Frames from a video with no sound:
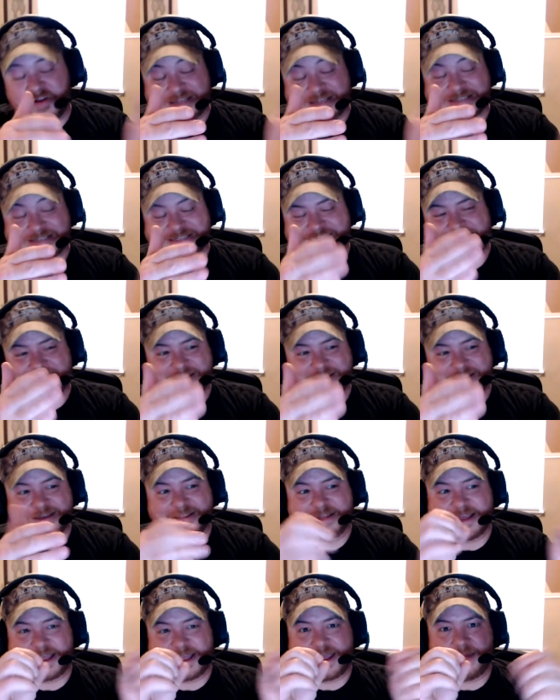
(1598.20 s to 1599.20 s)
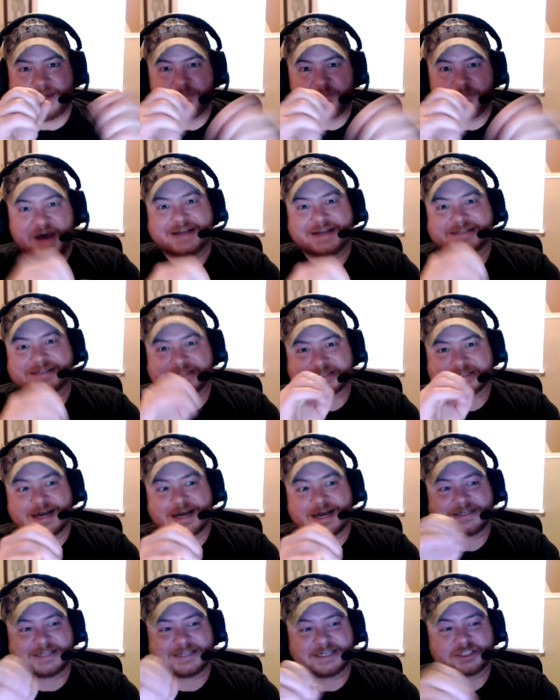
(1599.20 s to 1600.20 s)
insanely like a box
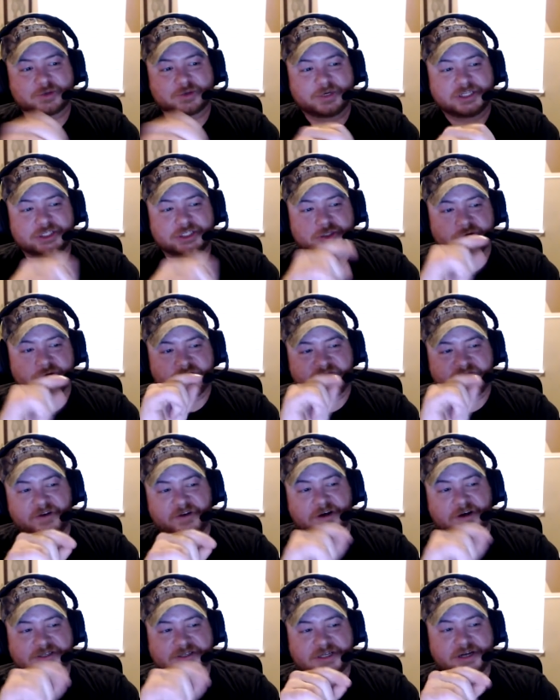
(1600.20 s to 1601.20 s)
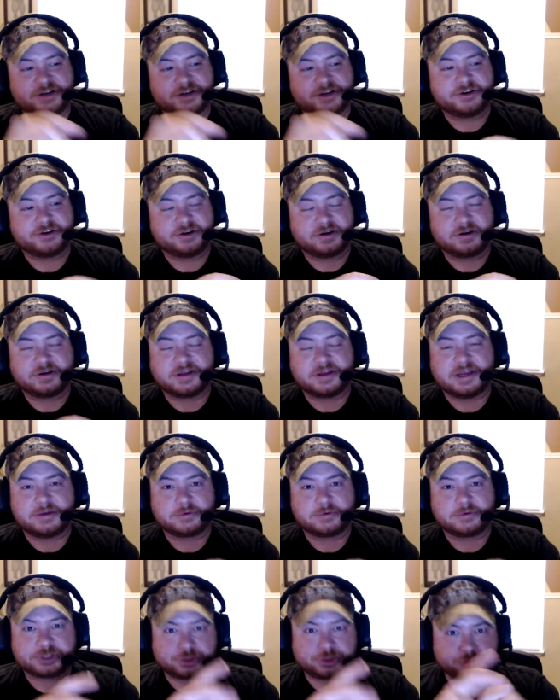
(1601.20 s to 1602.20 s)
stock 1022 falls under a
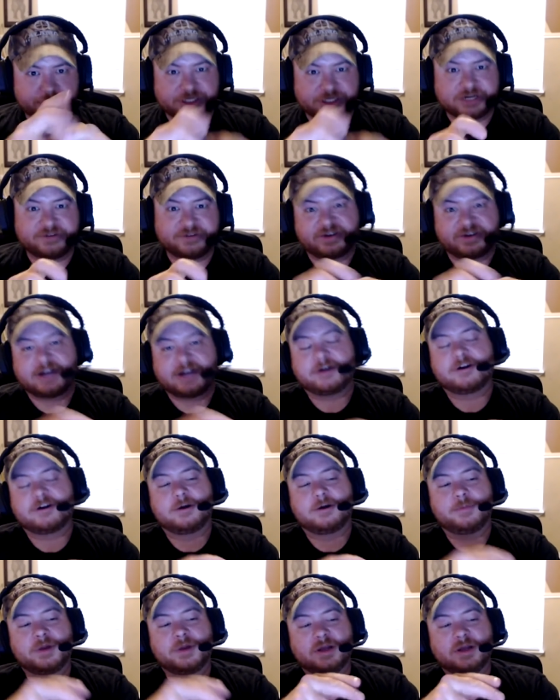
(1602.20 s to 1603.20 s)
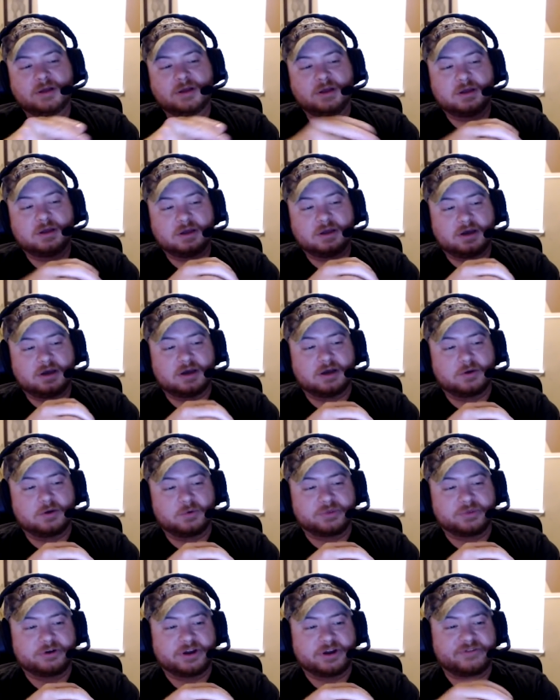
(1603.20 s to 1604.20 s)
restricted firearm uh,
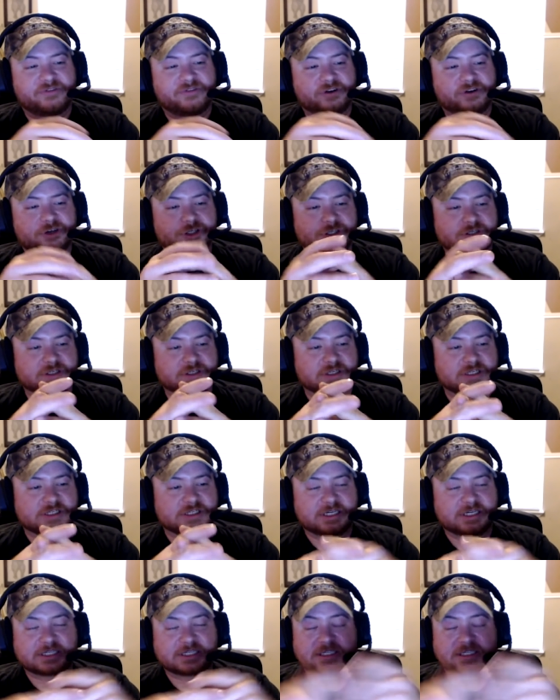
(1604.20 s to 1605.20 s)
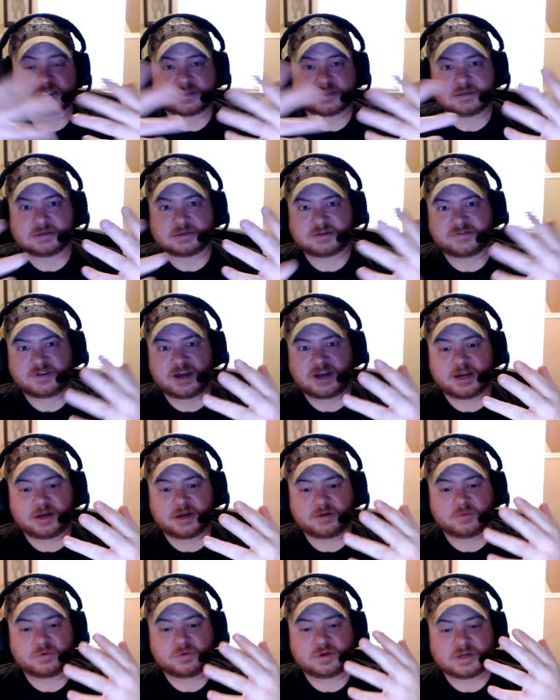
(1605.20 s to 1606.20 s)
with their definitions because it doesn't
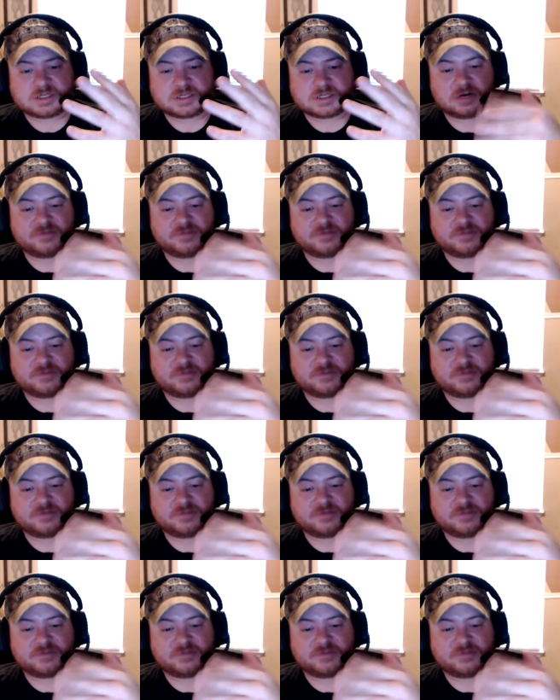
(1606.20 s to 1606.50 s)
define uh, center